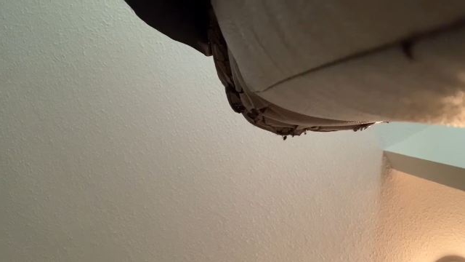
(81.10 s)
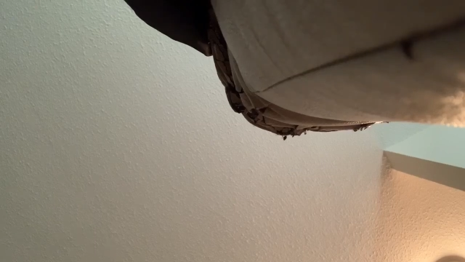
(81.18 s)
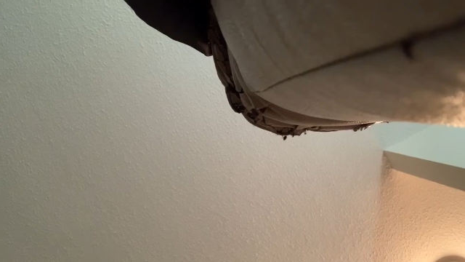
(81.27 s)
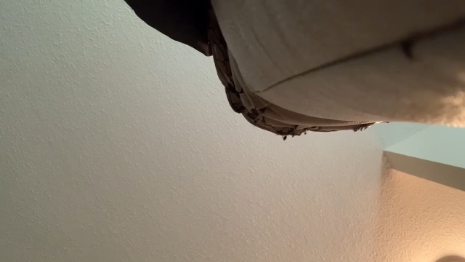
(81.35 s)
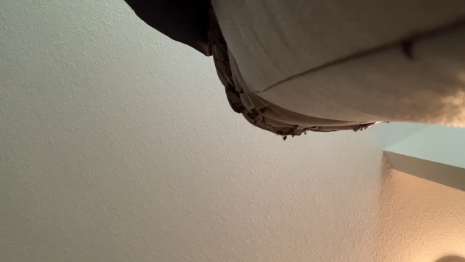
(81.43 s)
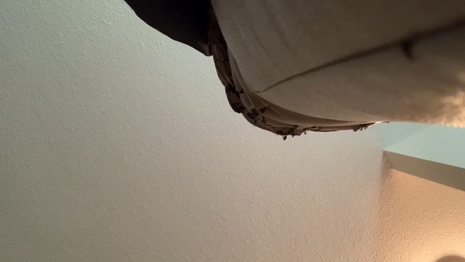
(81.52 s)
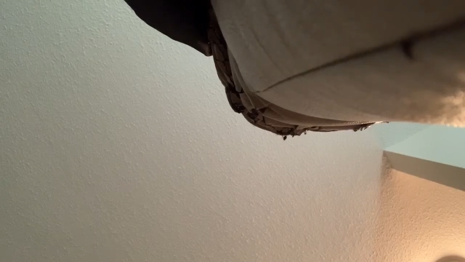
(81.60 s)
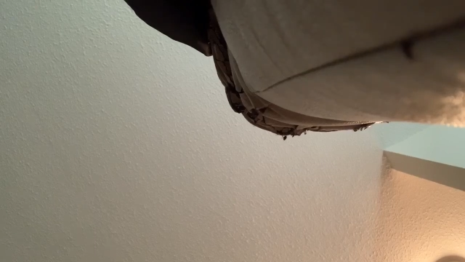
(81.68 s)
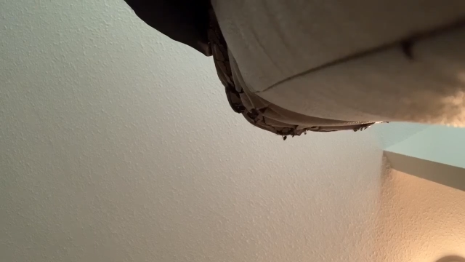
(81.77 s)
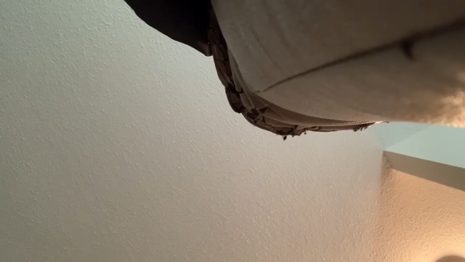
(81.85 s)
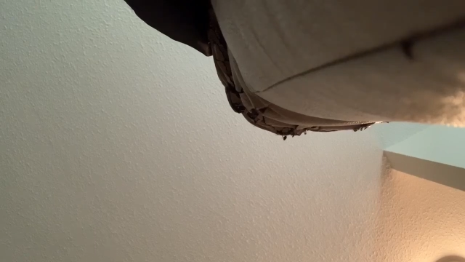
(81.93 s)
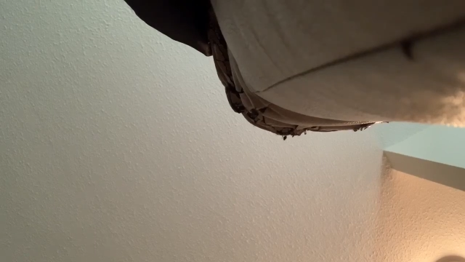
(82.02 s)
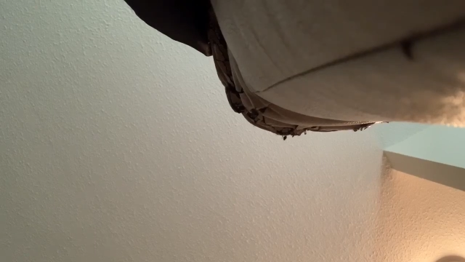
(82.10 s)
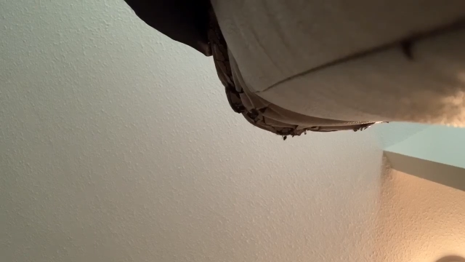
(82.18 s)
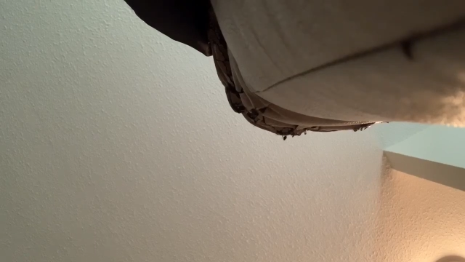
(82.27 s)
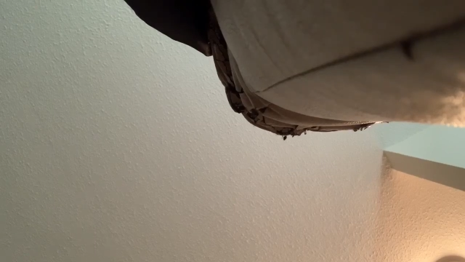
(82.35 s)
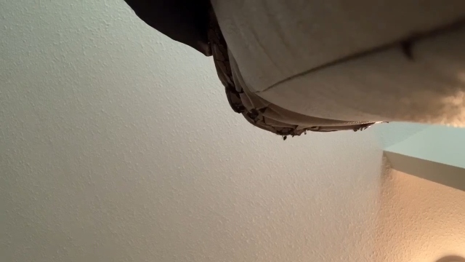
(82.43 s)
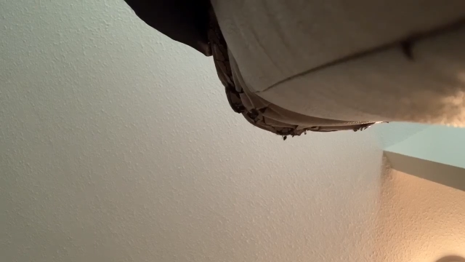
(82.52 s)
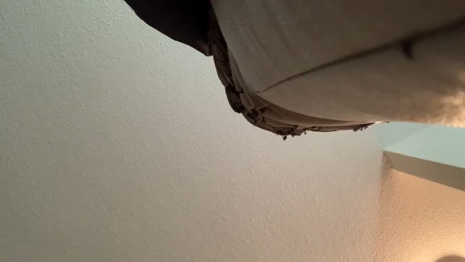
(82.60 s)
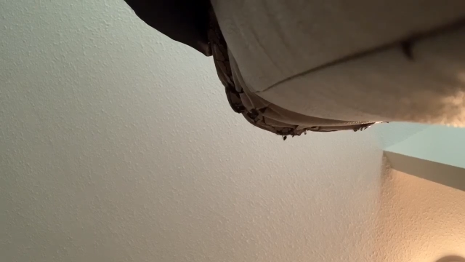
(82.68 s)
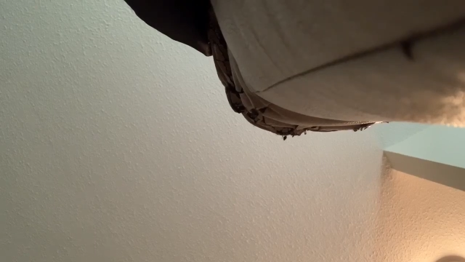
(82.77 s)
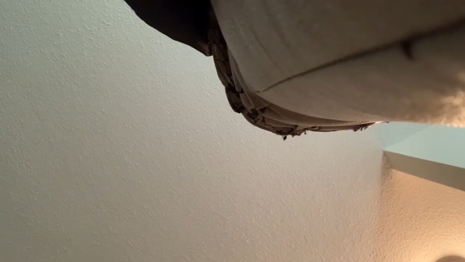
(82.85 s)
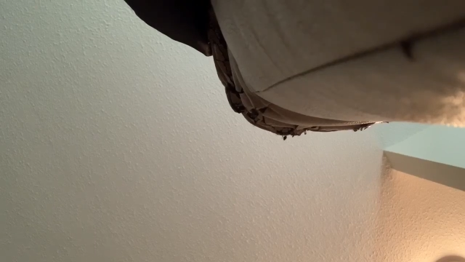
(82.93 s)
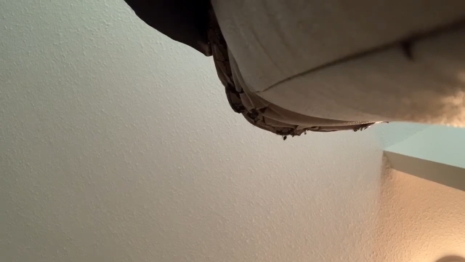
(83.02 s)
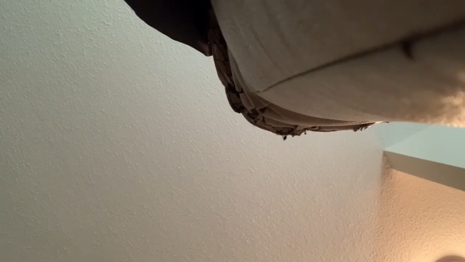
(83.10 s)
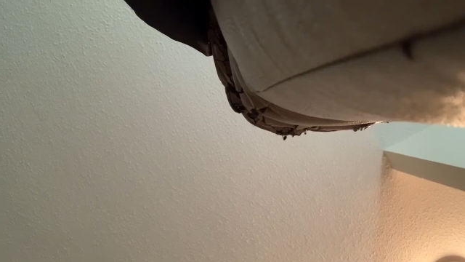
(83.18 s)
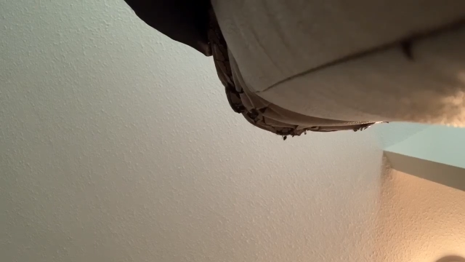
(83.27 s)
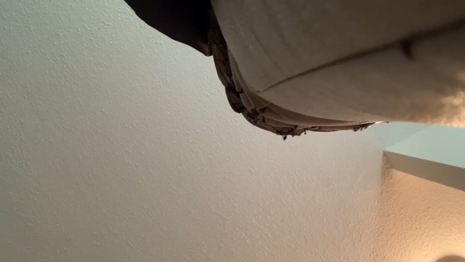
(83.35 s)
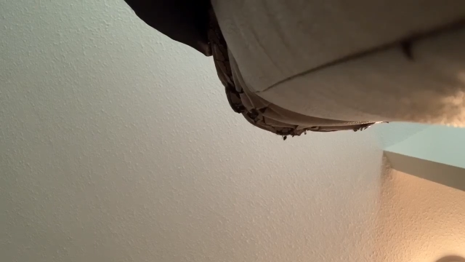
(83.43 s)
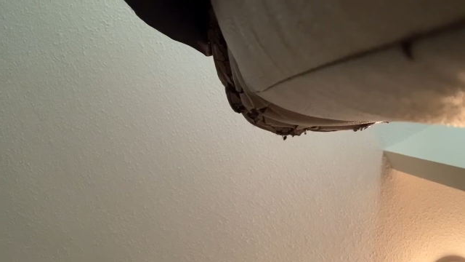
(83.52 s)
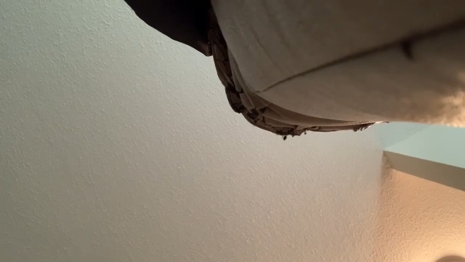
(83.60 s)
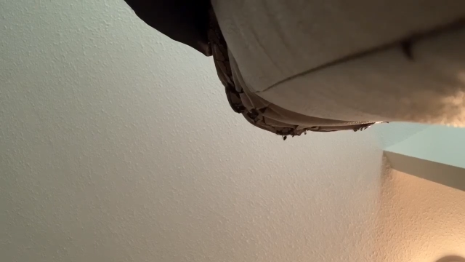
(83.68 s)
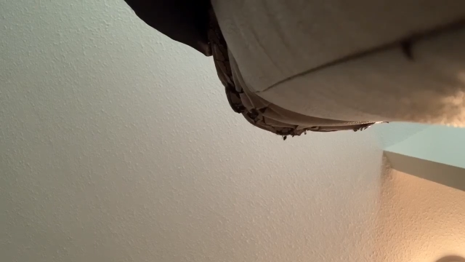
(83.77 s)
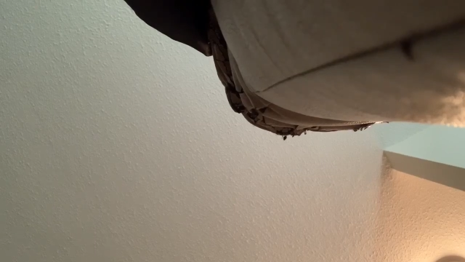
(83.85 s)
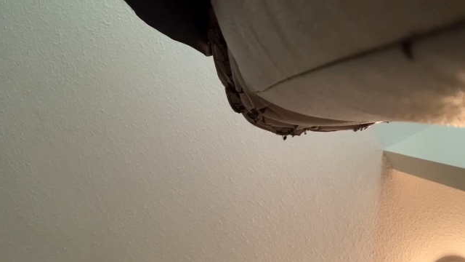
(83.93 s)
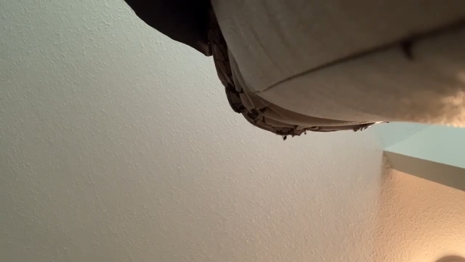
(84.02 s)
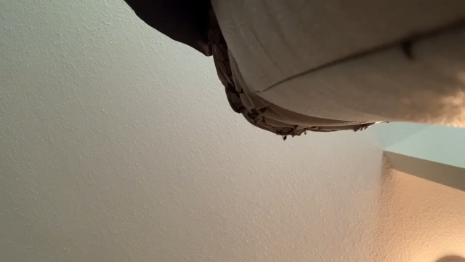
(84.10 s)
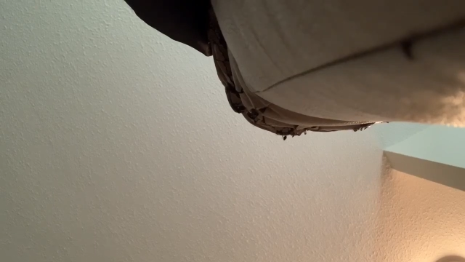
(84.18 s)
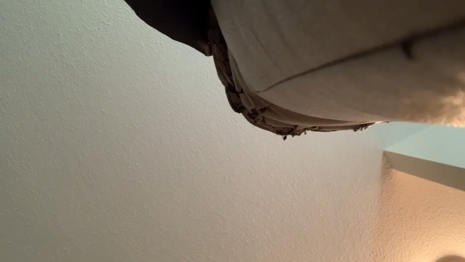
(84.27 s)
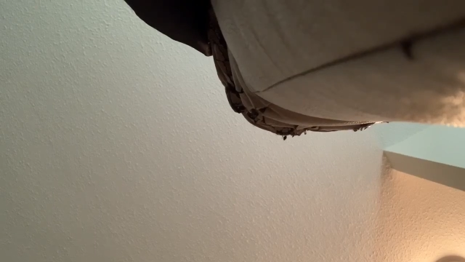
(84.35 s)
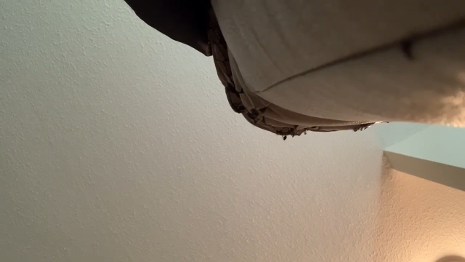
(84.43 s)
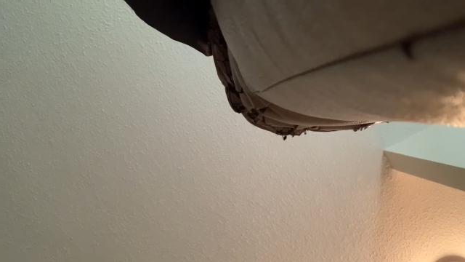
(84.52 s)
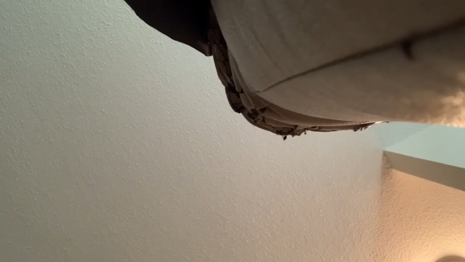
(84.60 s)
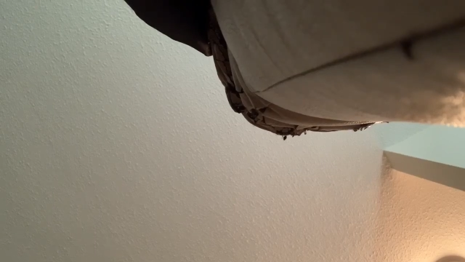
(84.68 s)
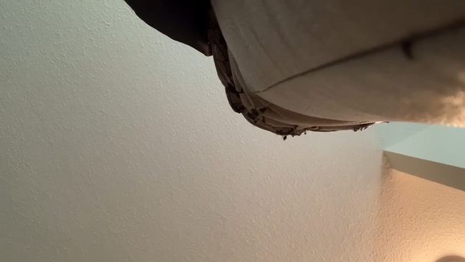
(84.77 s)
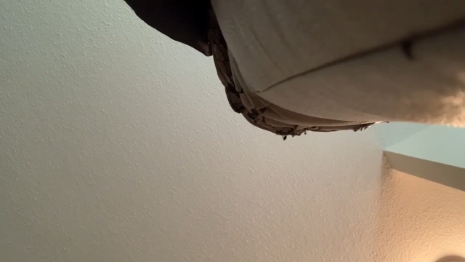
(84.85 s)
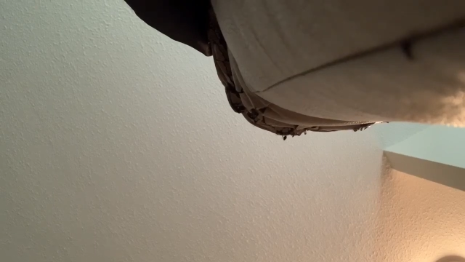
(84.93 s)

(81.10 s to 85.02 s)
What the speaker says: Nobody's mouth can be seen.